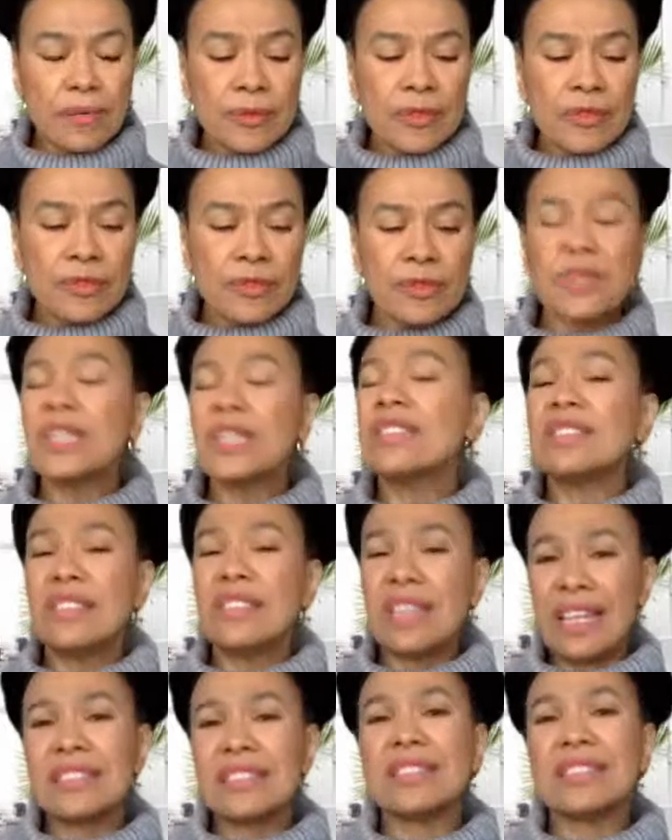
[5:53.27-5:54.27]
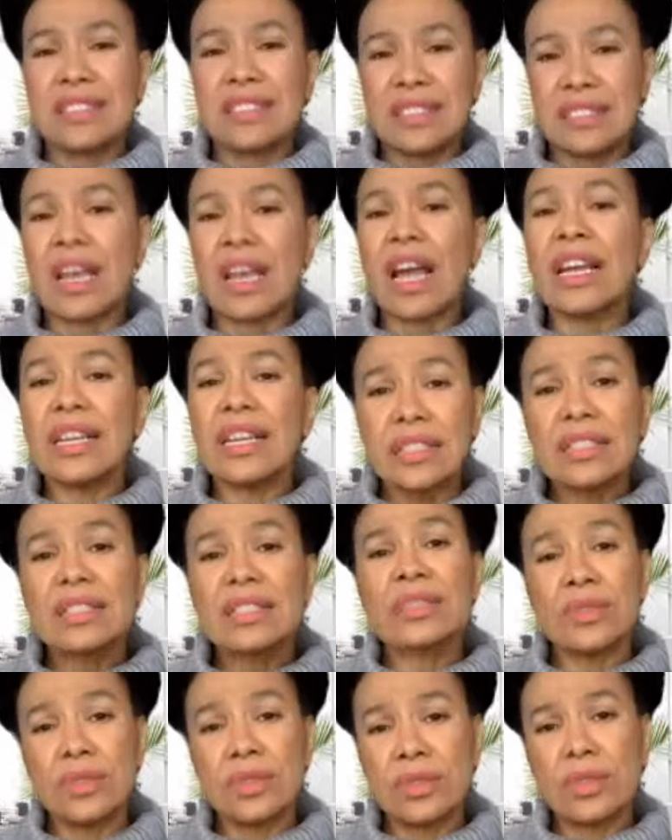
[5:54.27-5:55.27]
feel that desire
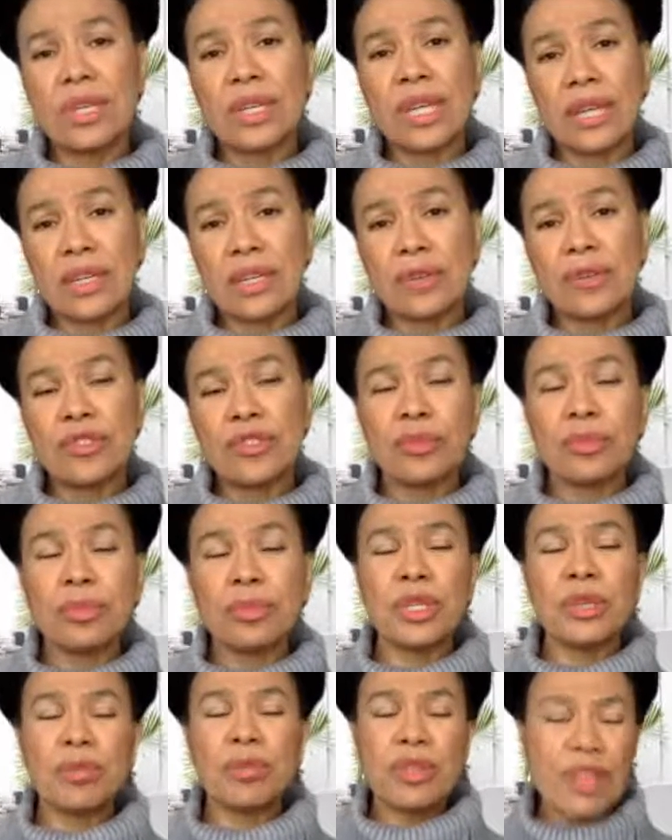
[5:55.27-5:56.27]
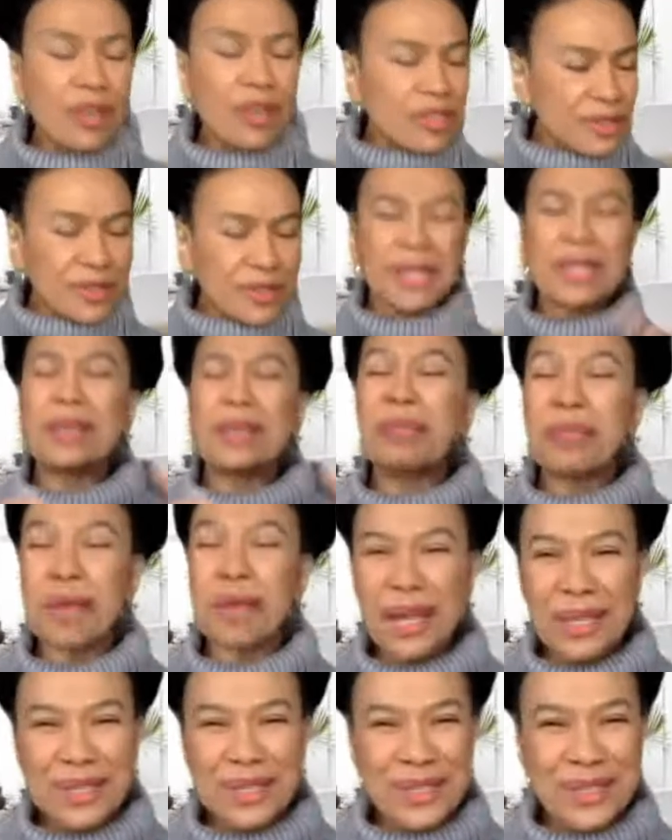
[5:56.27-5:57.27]
to care for people. I'm very
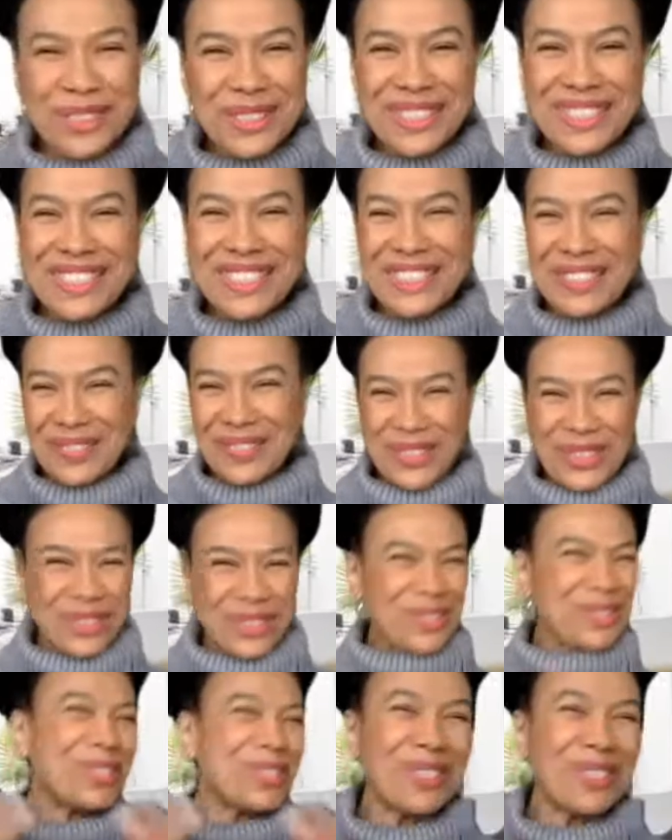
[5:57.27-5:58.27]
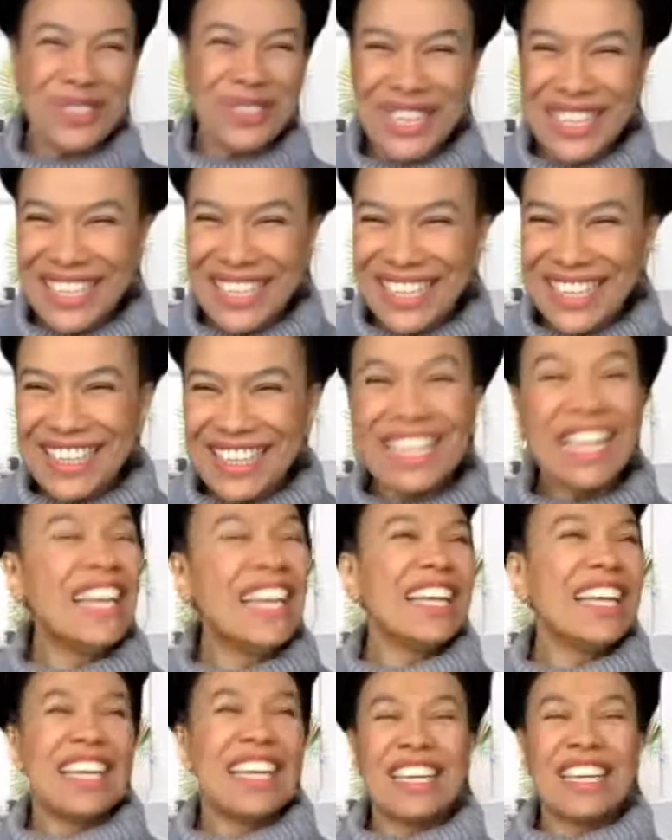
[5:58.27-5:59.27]
passionate, emotional,
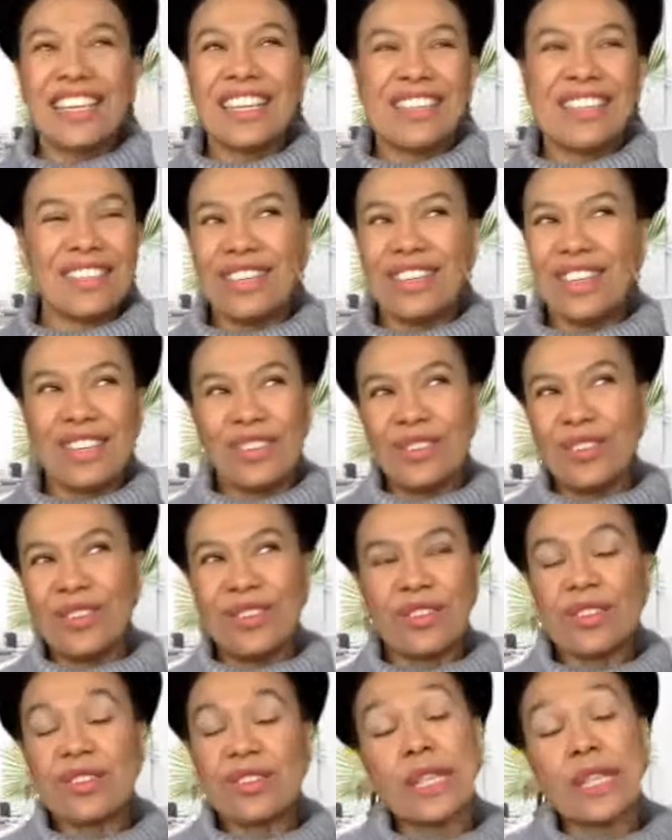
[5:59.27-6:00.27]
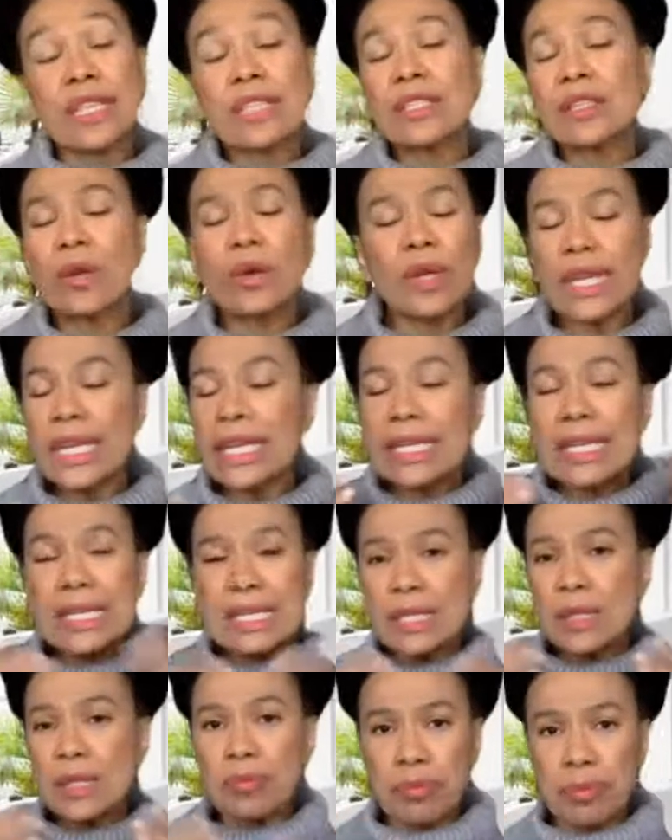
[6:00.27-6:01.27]
and all those things. So it
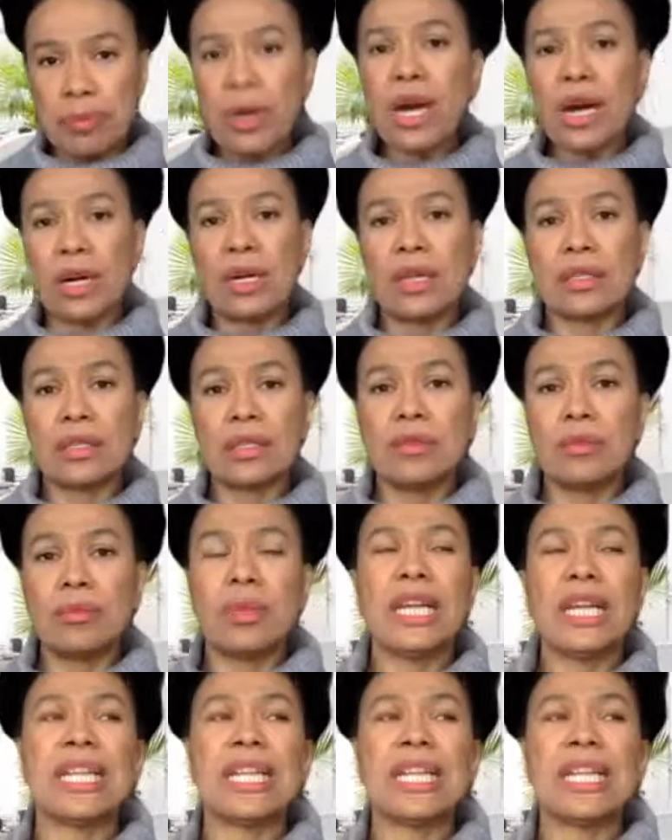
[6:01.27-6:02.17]
is part of my